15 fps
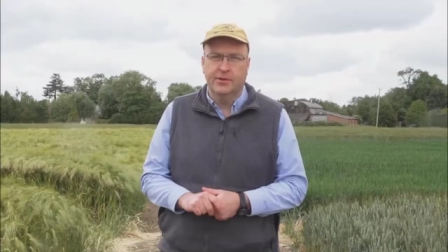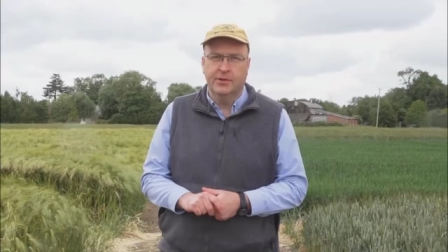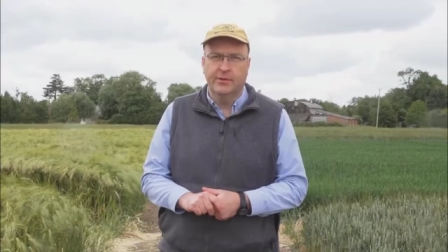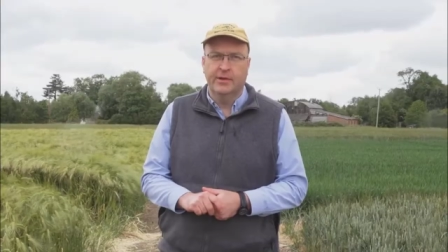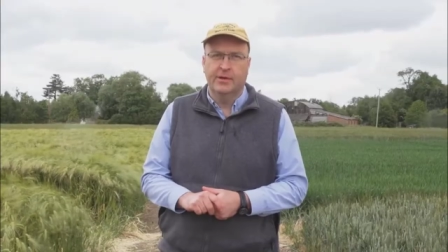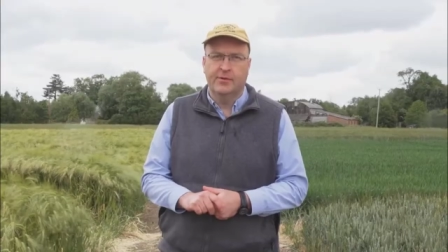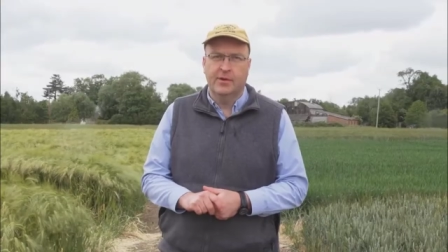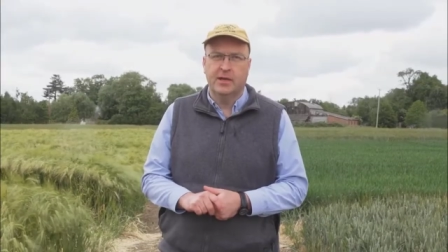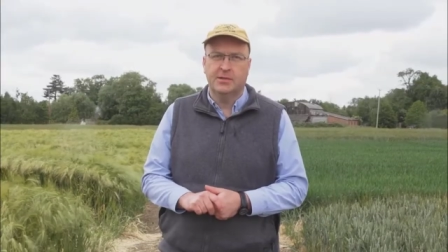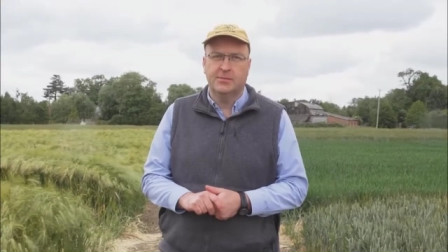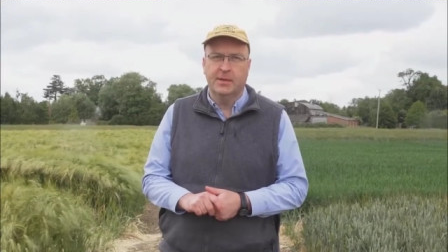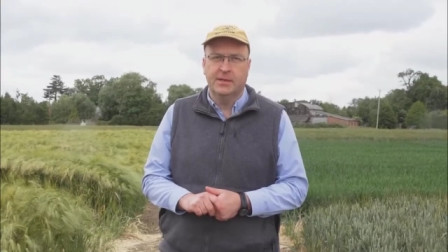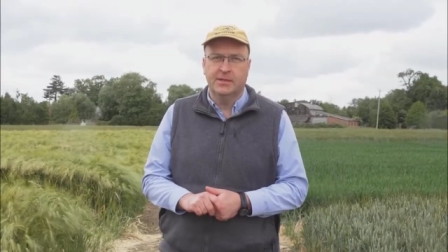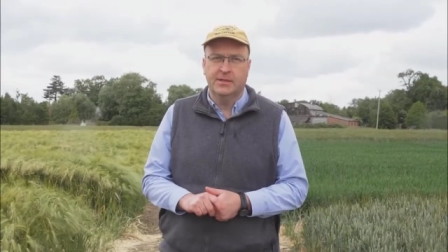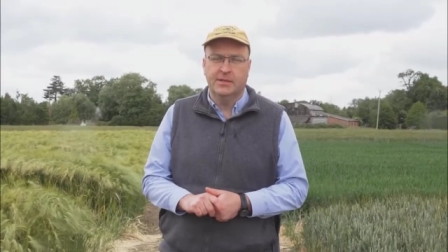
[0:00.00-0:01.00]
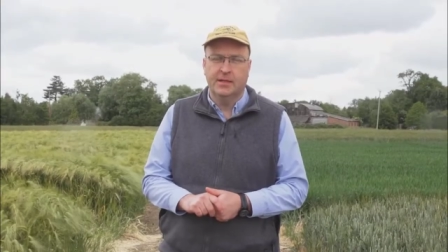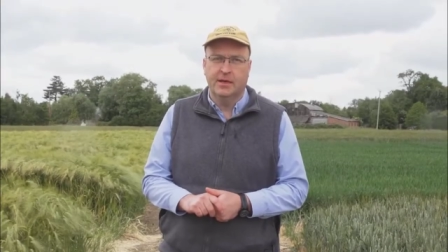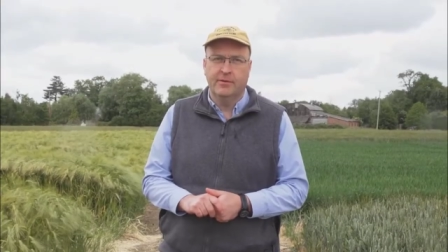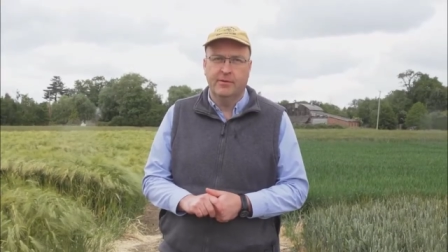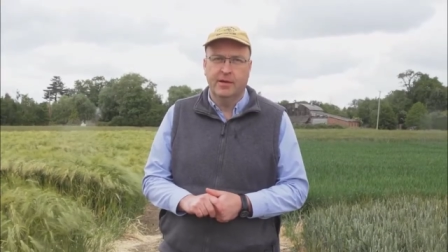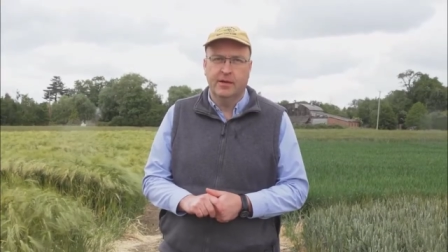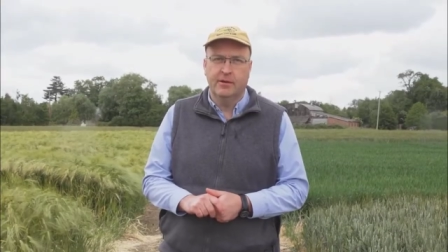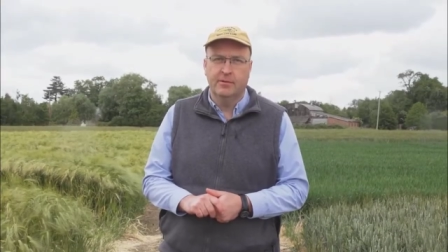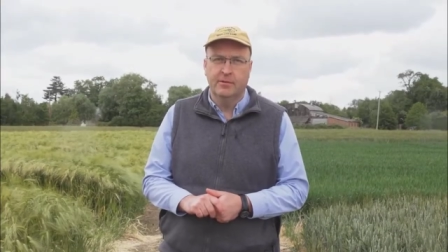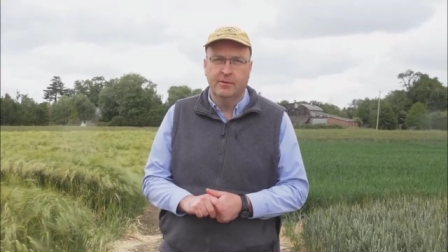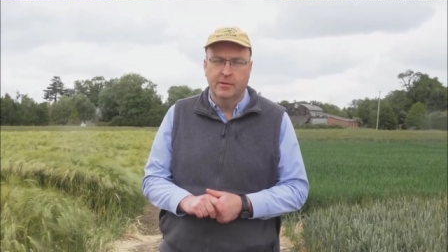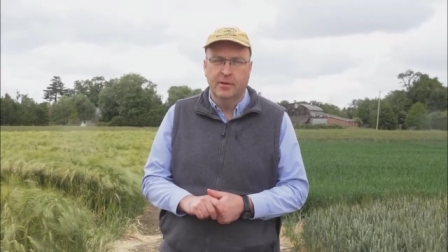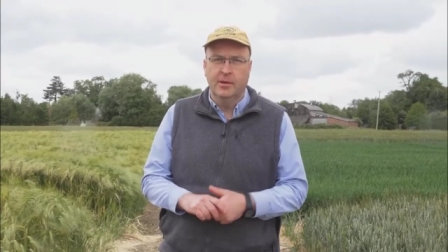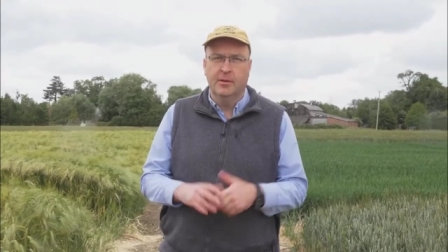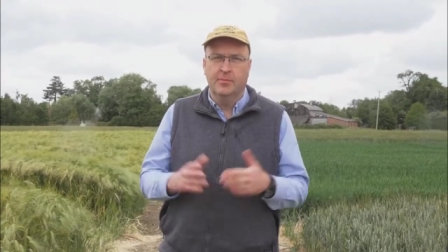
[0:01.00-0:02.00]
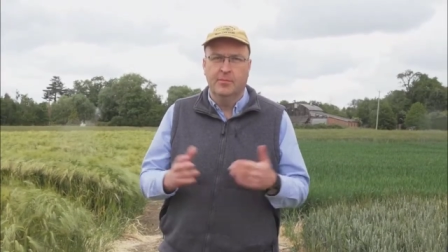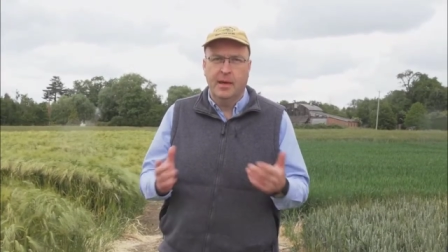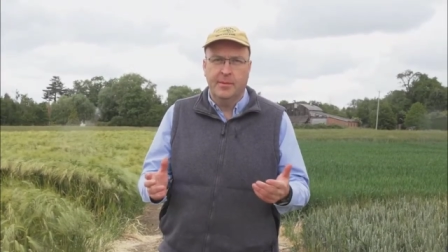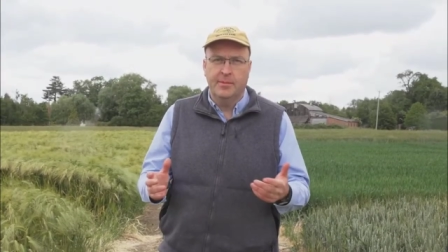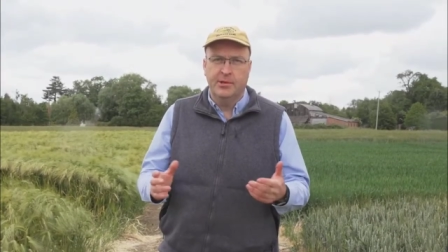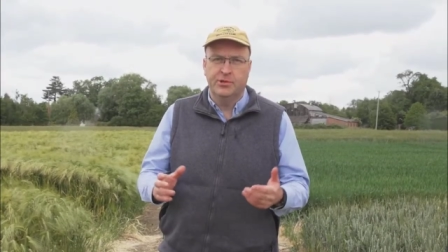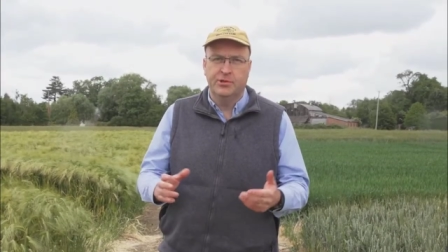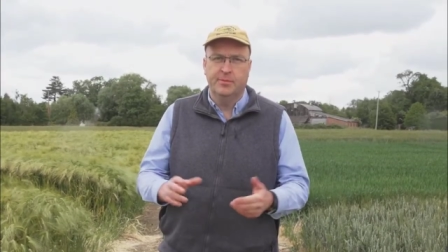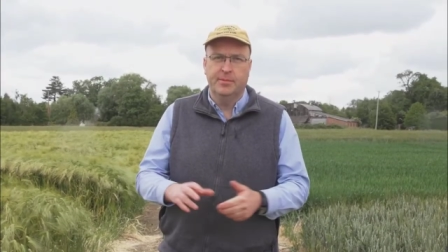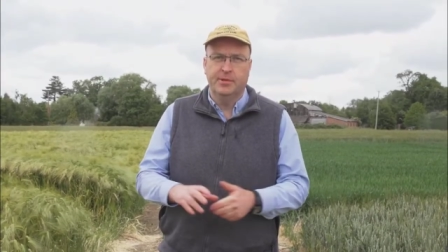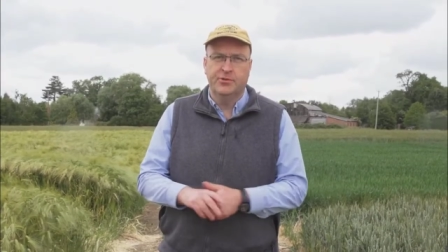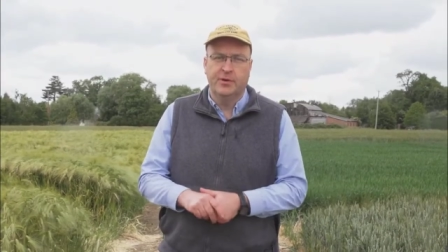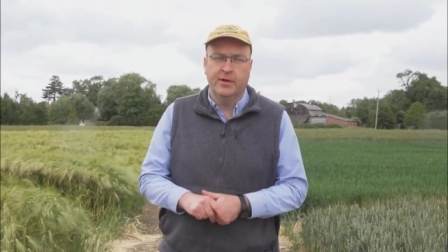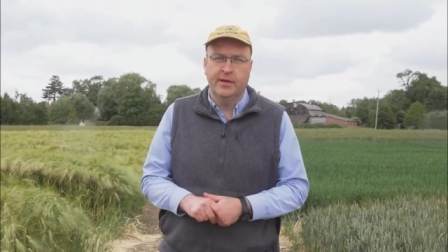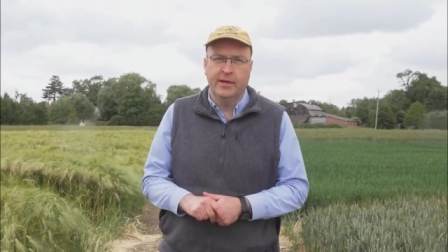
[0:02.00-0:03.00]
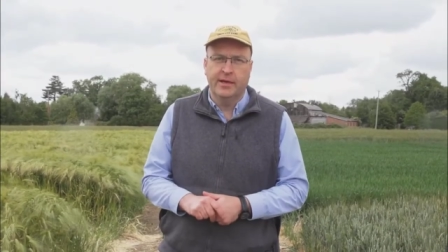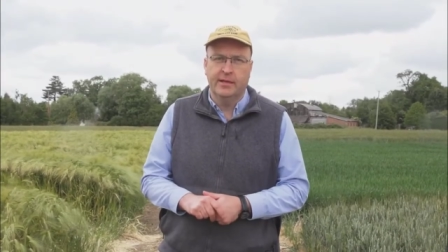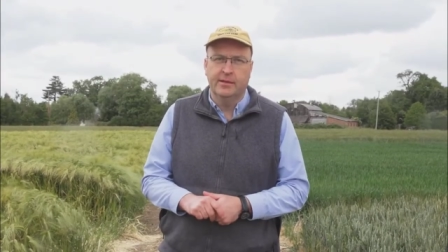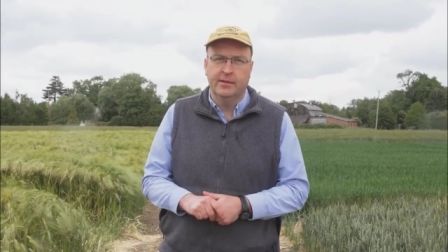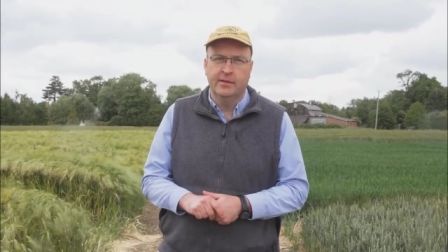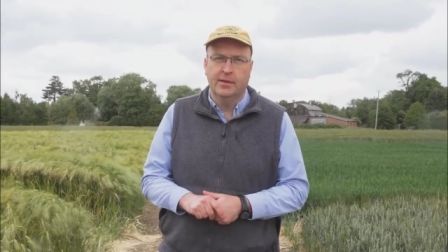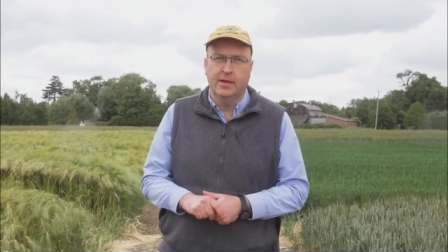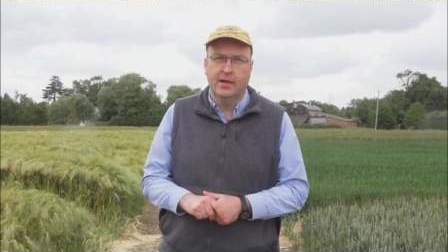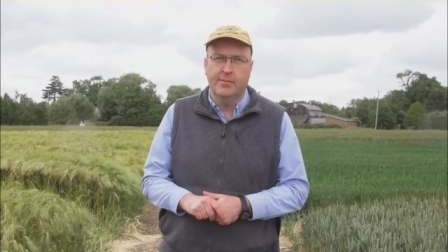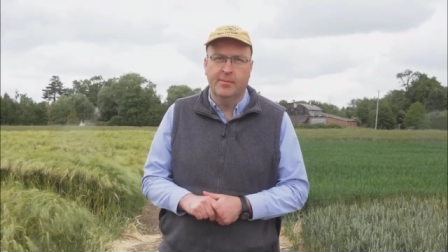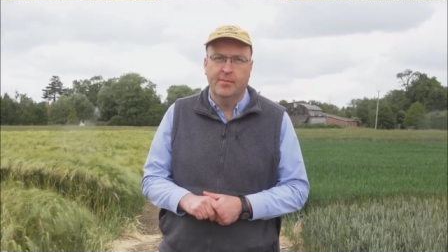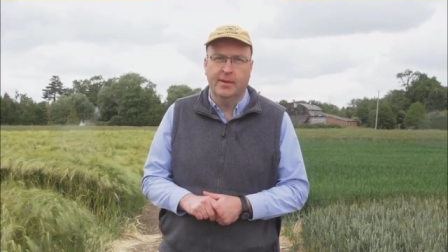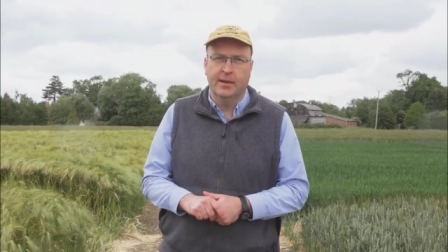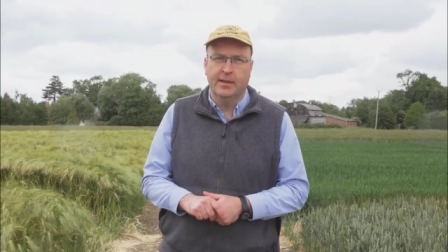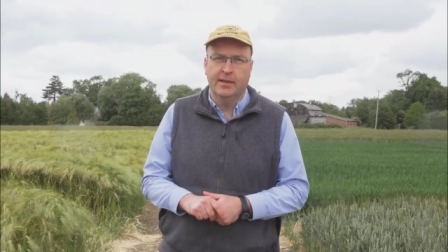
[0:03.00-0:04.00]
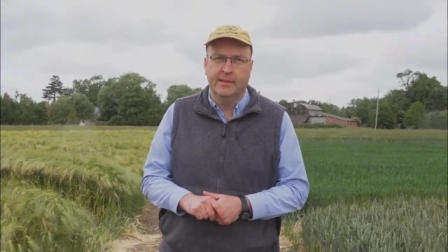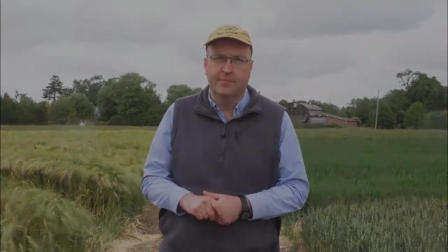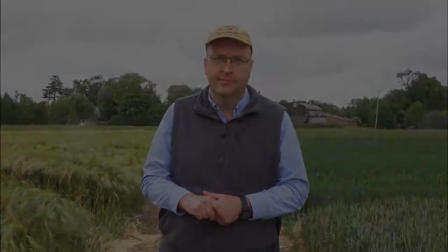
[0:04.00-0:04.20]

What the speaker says: you're in a grass wheat scenario, maybe you should be trying the hybrid barley.